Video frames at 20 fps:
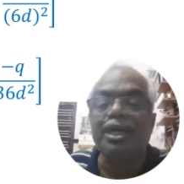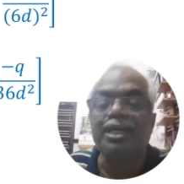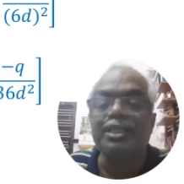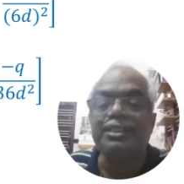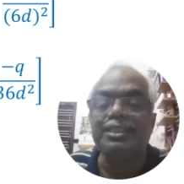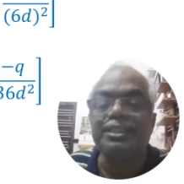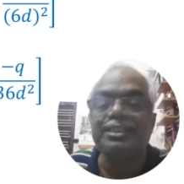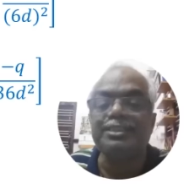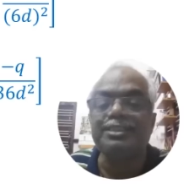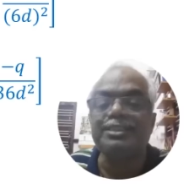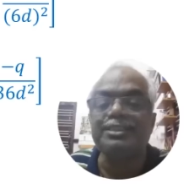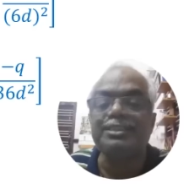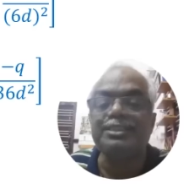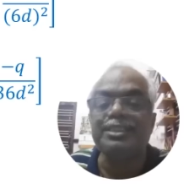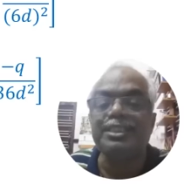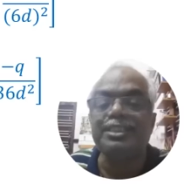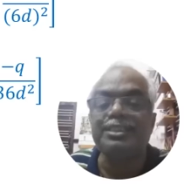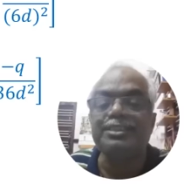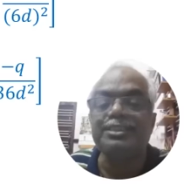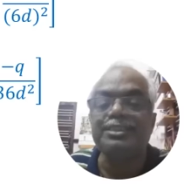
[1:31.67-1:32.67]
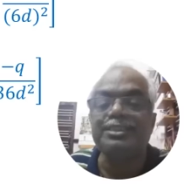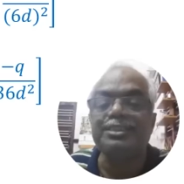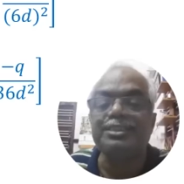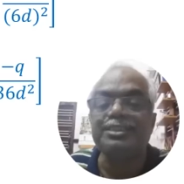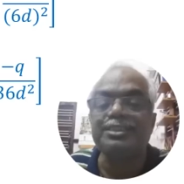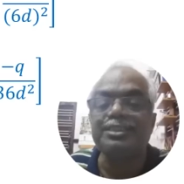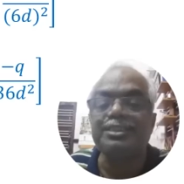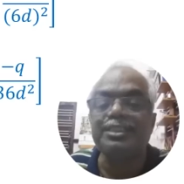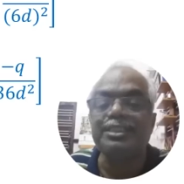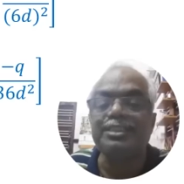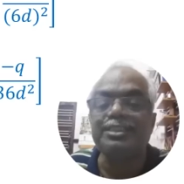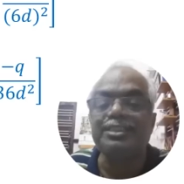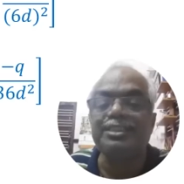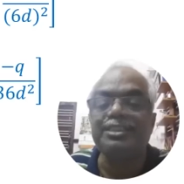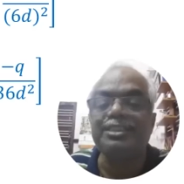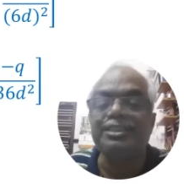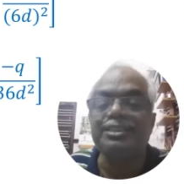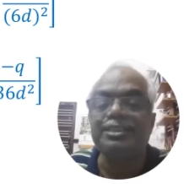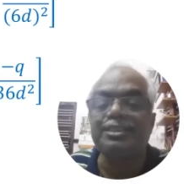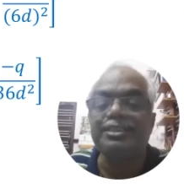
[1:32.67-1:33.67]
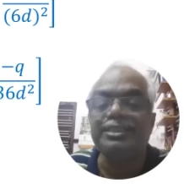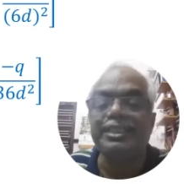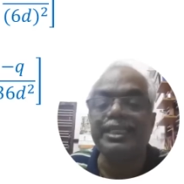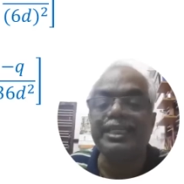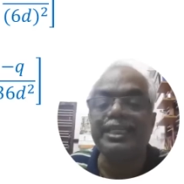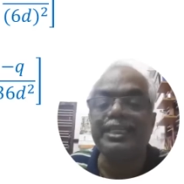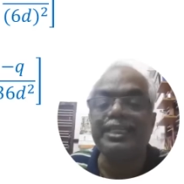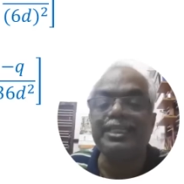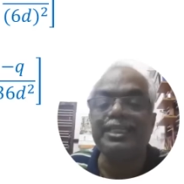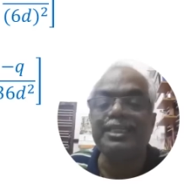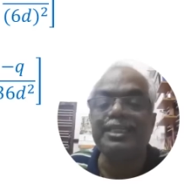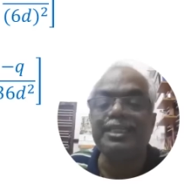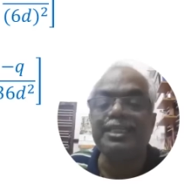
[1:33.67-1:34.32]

at a distance D.